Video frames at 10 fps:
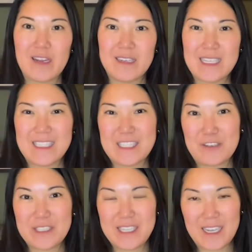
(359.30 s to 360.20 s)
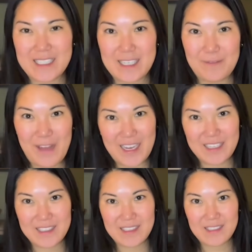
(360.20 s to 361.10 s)
unnecessary tickets and
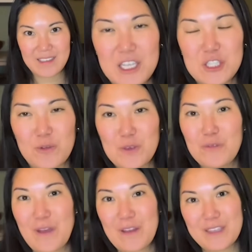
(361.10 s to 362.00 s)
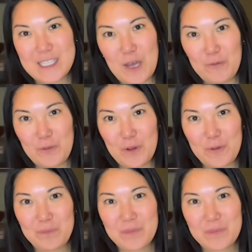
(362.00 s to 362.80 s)
fines. So if you found this helpful,